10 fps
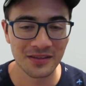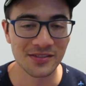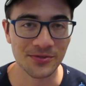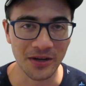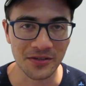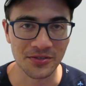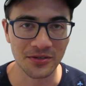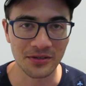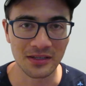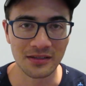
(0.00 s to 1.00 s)

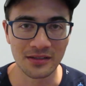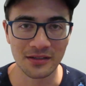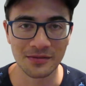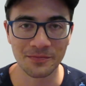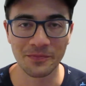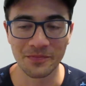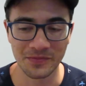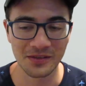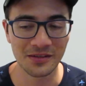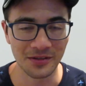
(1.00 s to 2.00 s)
structured and,
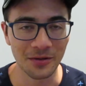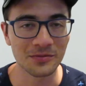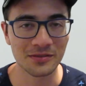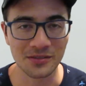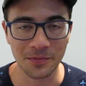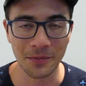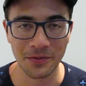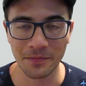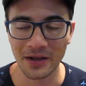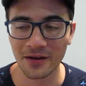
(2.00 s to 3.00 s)
you know, super
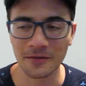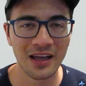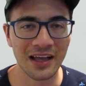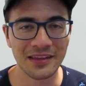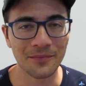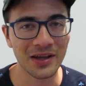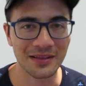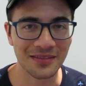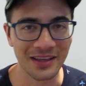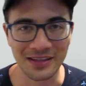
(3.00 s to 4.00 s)
prepared. And that
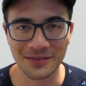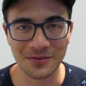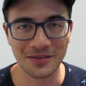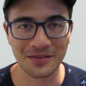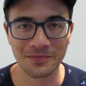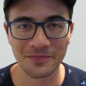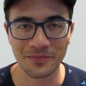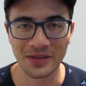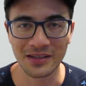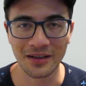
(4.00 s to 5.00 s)
might like
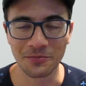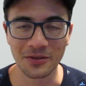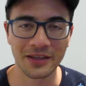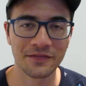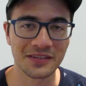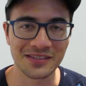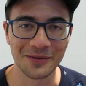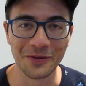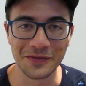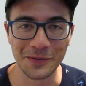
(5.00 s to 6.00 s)
be a relief to
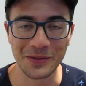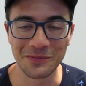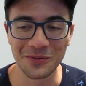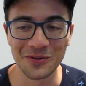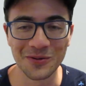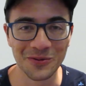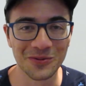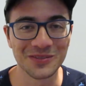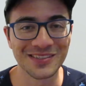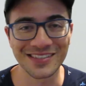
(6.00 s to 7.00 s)
some of you people who
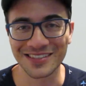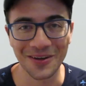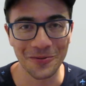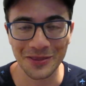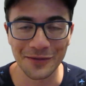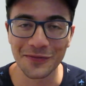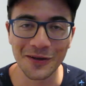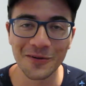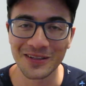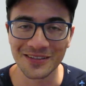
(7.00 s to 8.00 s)
just go with the
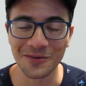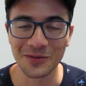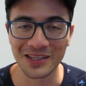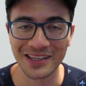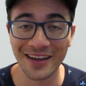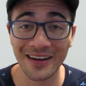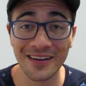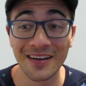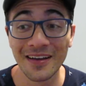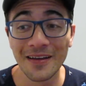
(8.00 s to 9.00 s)
flow and don't really
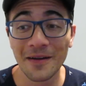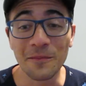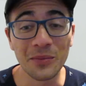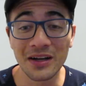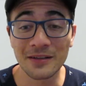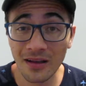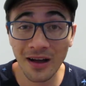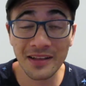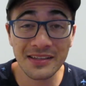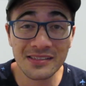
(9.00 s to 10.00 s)
care. But
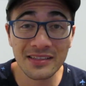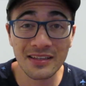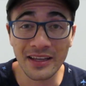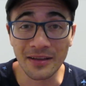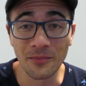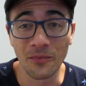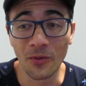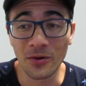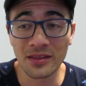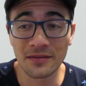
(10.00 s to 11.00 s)
honestly, like
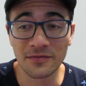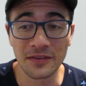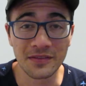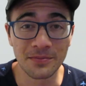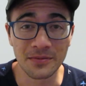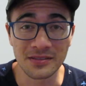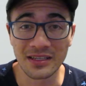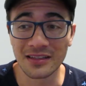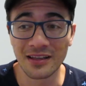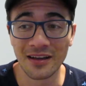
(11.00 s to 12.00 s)
more than
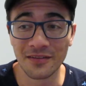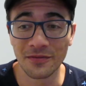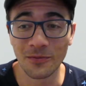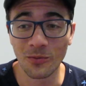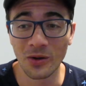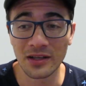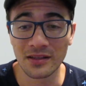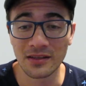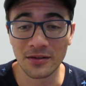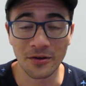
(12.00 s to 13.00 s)
50% of what
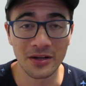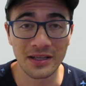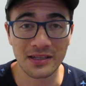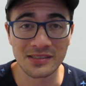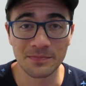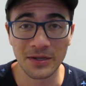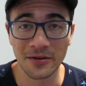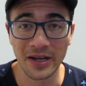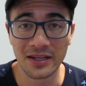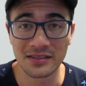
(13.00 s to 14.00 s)
you're going to
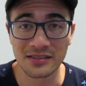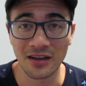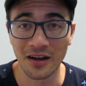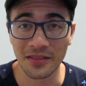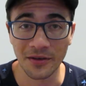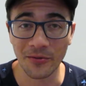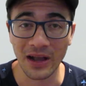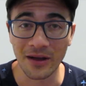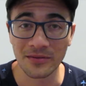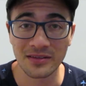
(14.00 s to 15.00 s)
experience on the
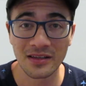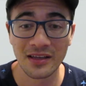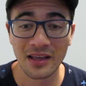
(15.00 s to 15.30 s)
ground